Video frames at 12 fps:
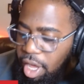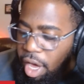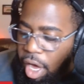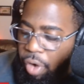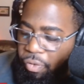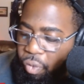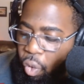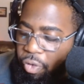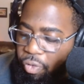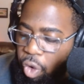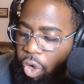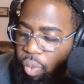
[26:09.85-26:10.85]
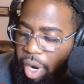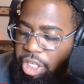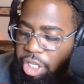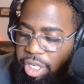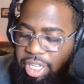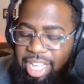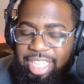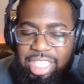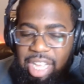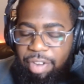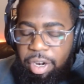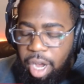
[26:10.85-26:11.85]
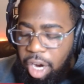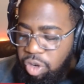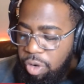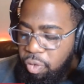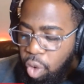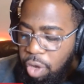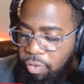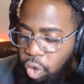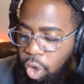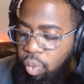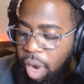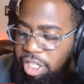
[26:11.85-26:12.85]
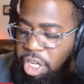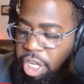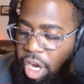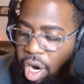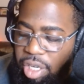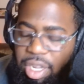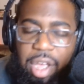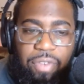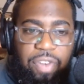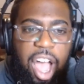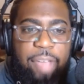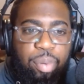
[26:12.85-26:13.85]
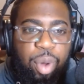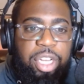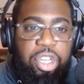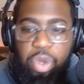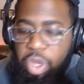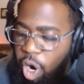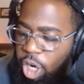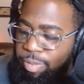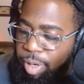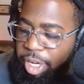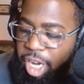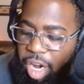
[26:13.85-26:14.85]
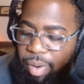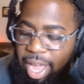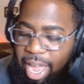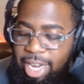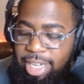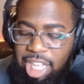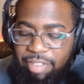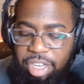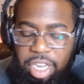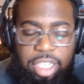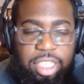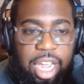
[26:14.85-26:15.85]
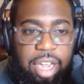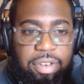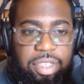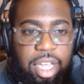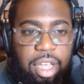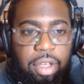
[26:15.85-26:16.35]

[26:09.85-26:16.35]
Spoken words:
144 rushes, 744 rushing yards, 5.2 yards per carry, and 7 touchdowns.